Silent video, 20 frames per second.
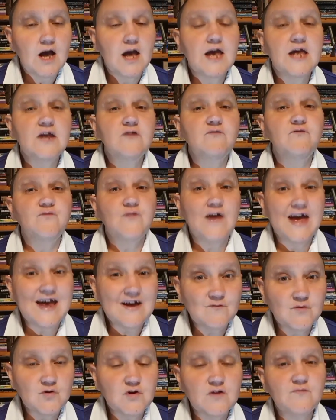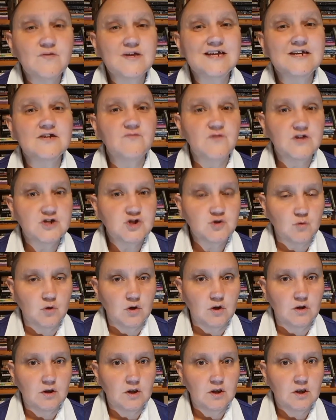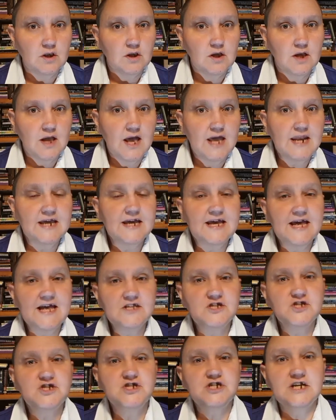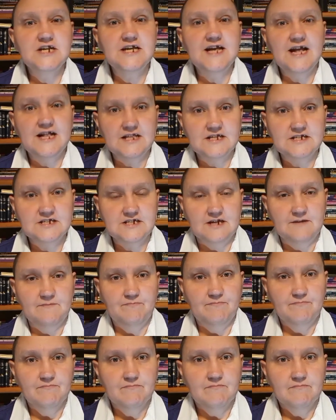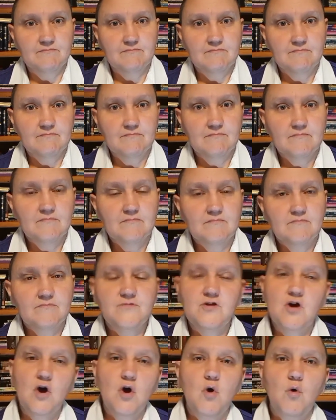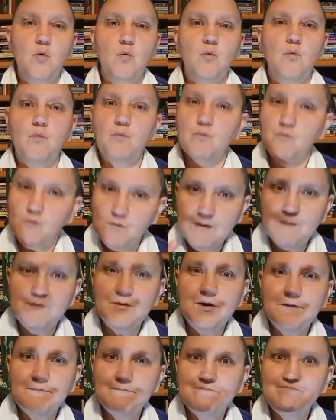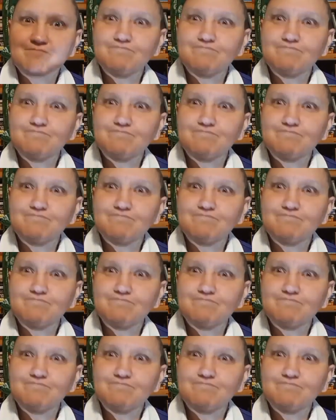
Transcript: in favor of the individual and against Ginny Ellison. So remember,